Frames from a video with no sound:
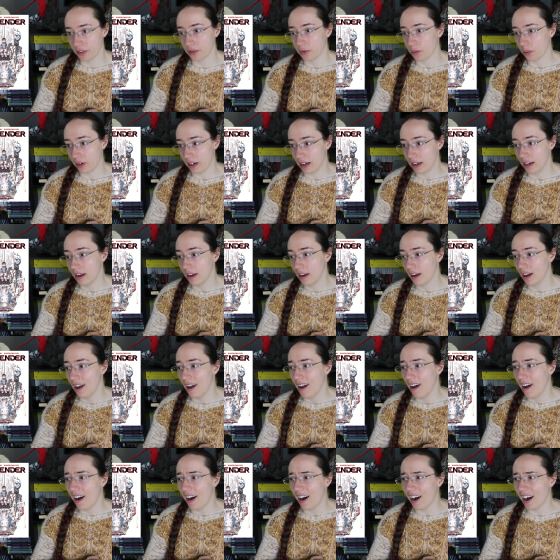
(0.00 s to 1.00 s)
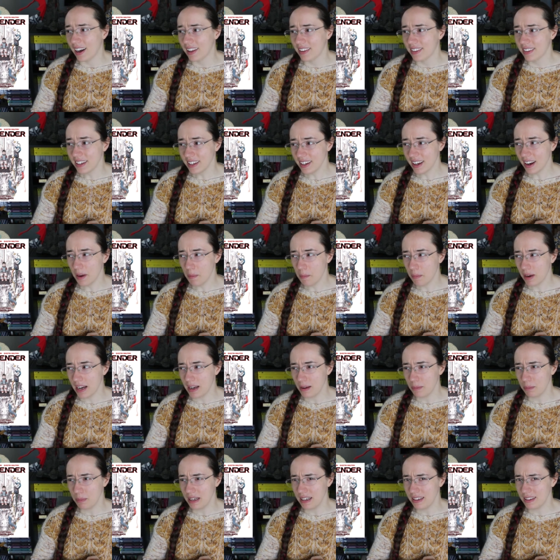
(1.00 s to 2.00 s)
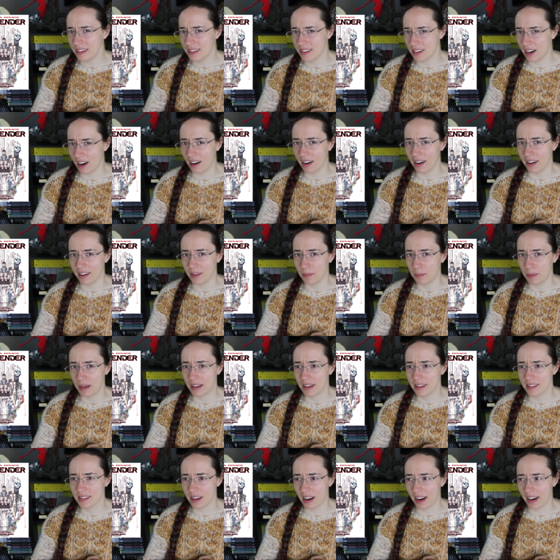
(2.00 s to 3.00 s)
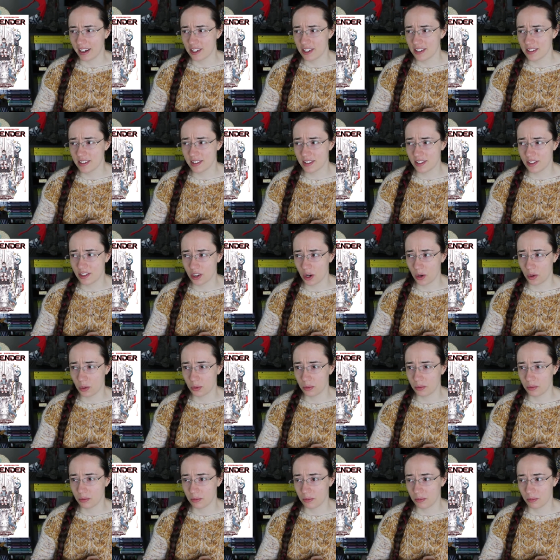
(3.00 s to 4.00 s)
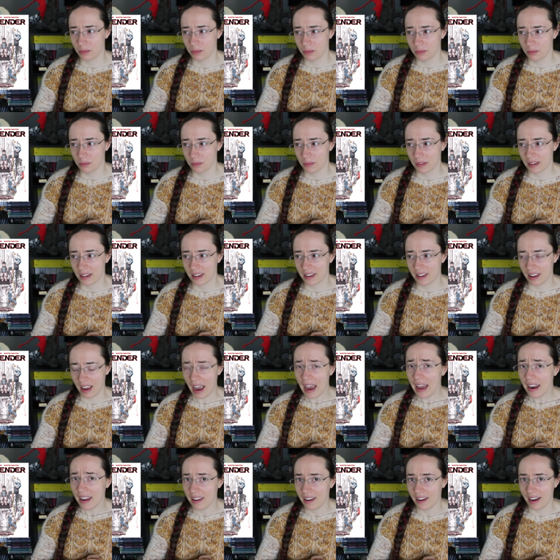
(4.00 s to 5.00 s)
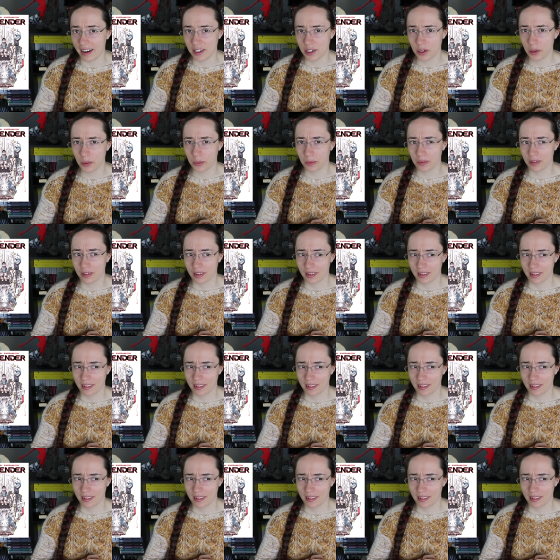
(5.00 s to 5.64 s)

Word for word: 3, I think I might be done because I just don't get it. I don't